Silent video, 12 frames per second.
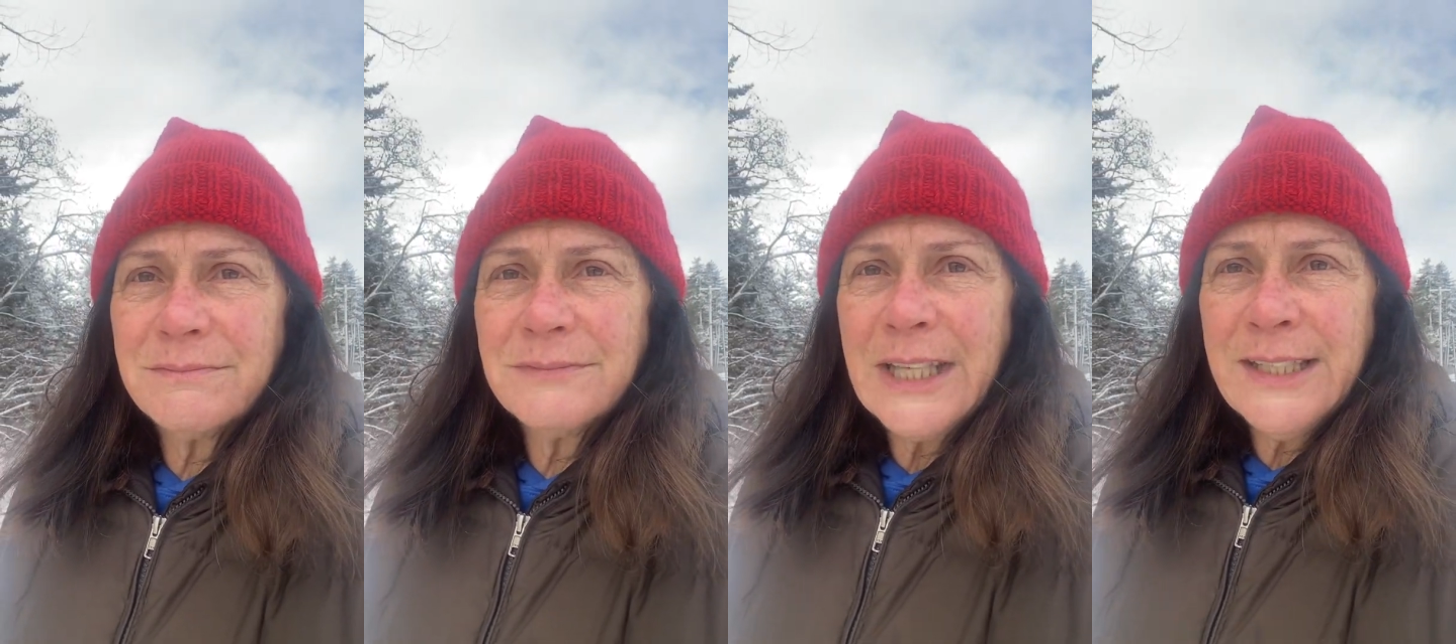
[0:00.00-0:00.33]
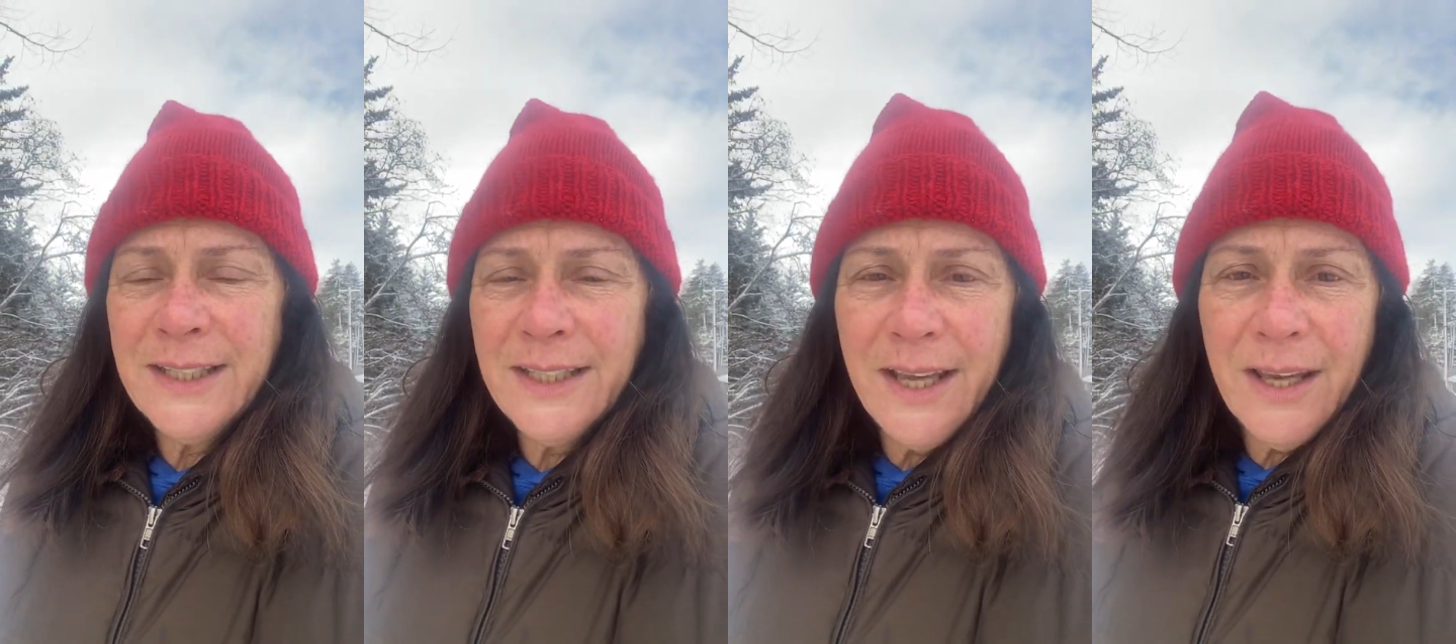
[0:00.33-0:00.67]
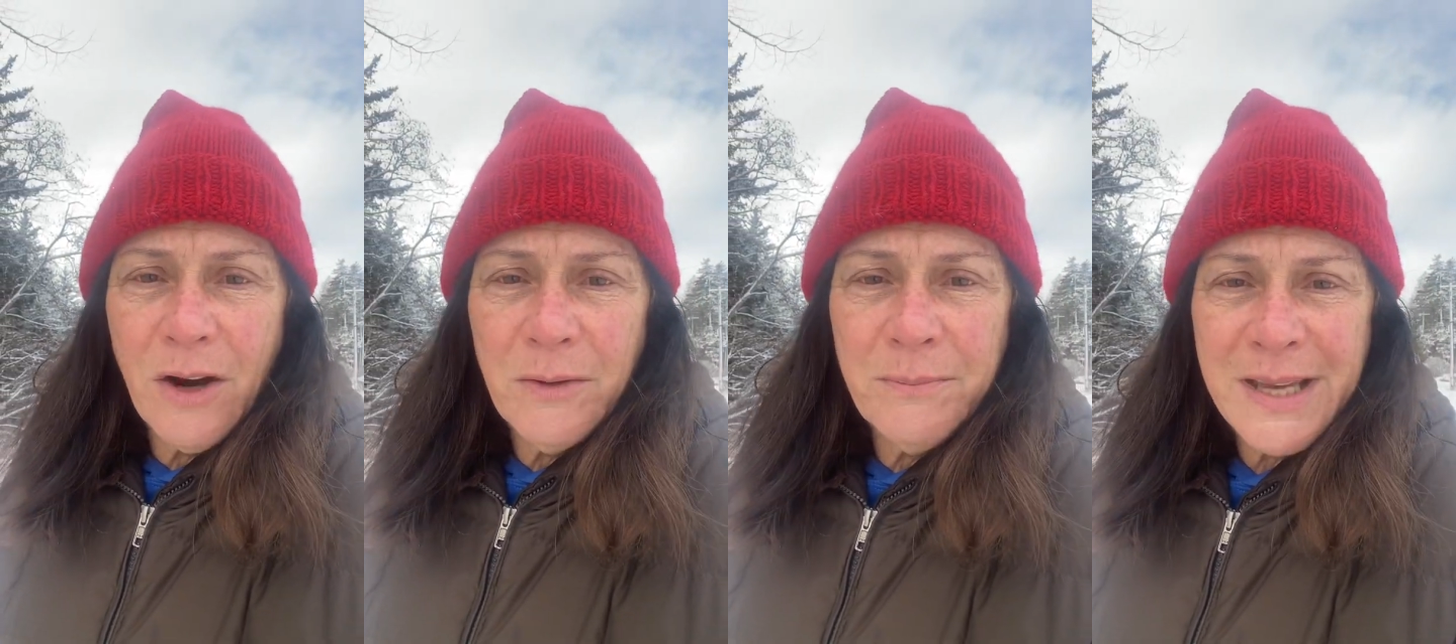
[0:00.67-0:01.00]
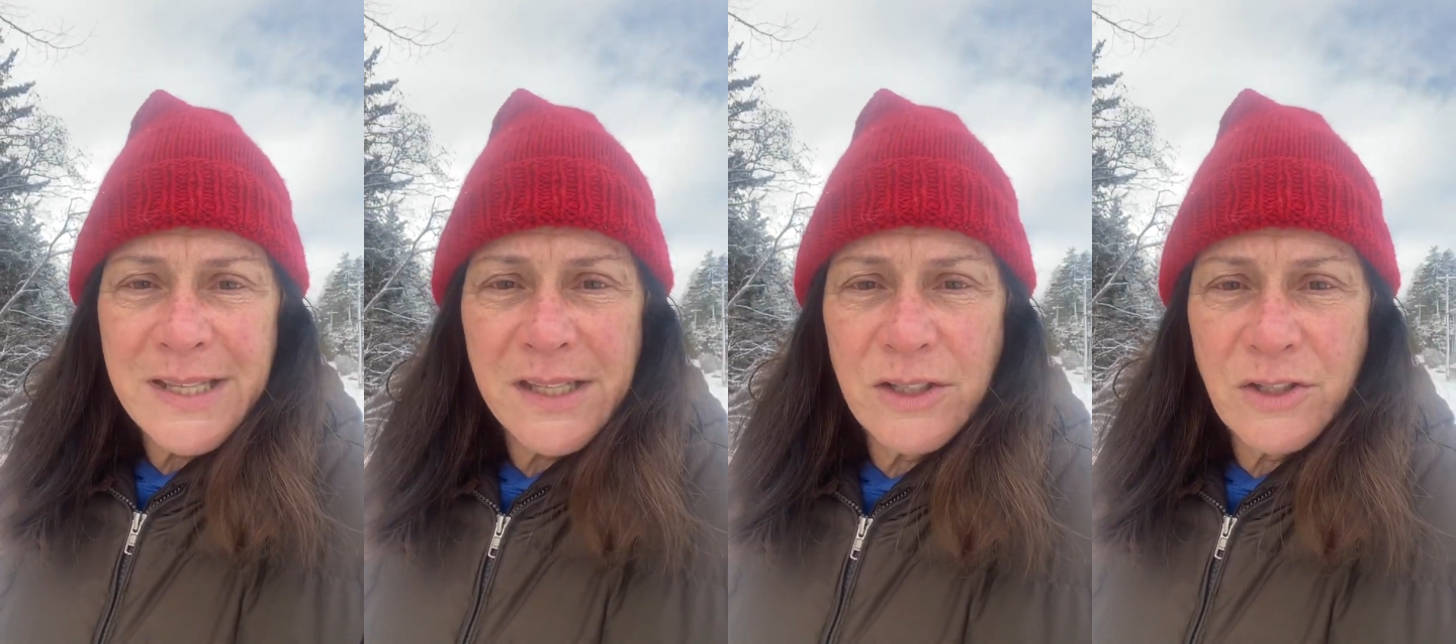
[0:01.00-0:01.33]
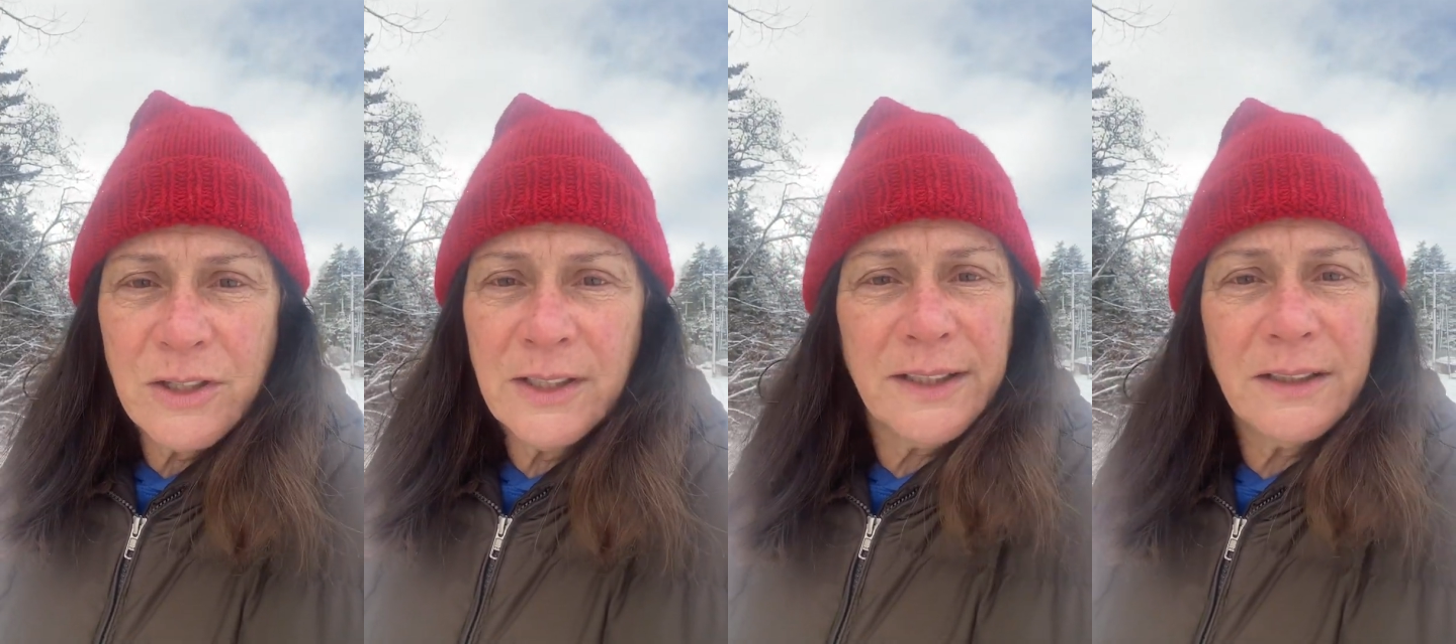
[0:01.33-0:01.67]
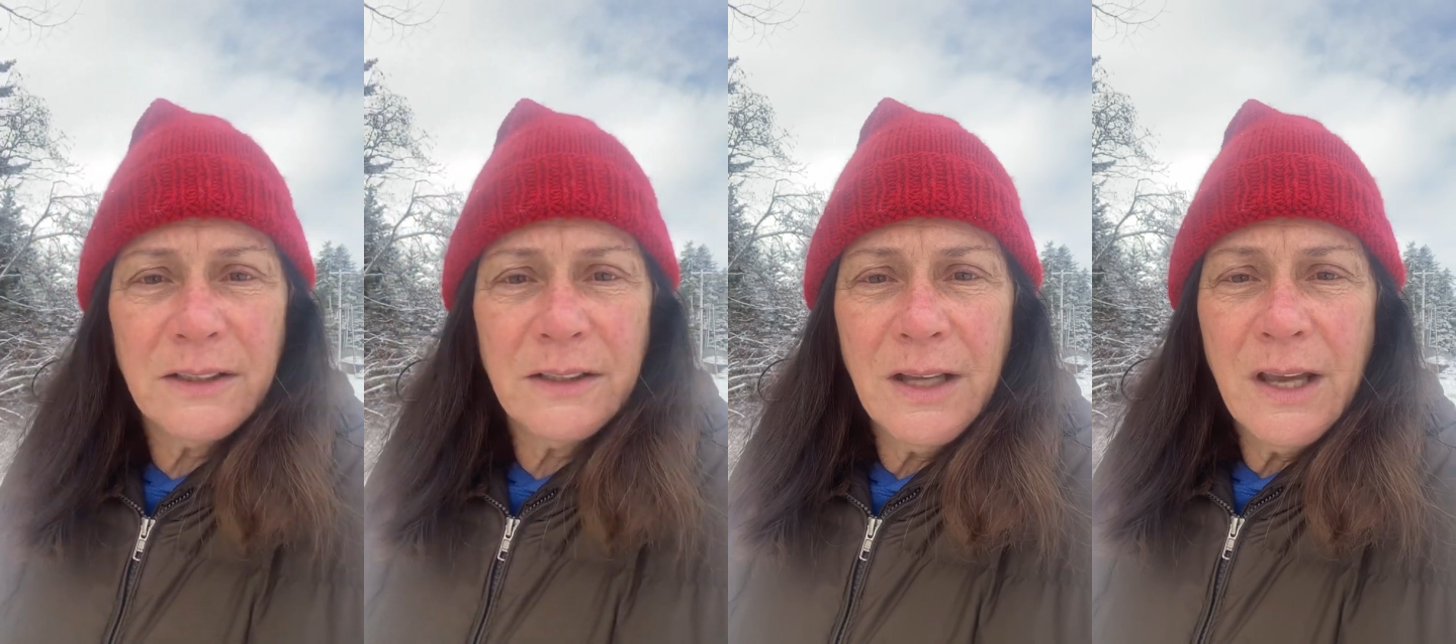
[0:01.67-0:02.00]
DAR message
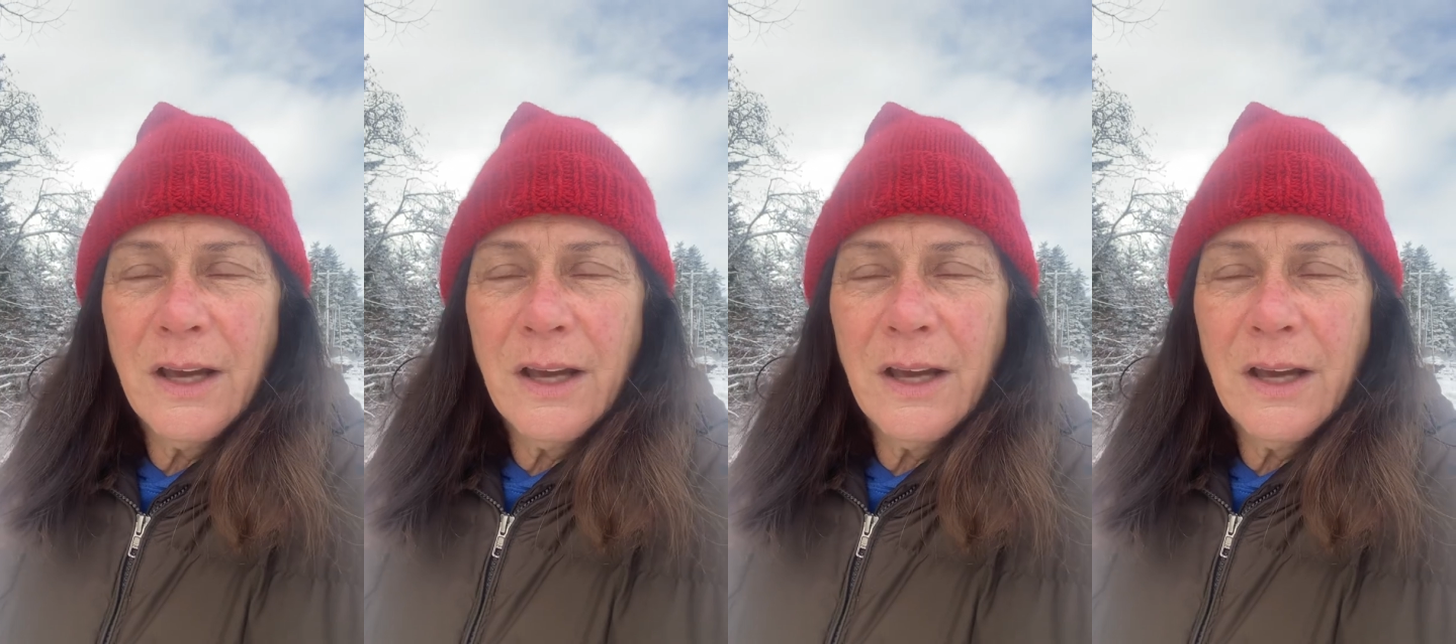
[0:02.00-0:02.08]
clear,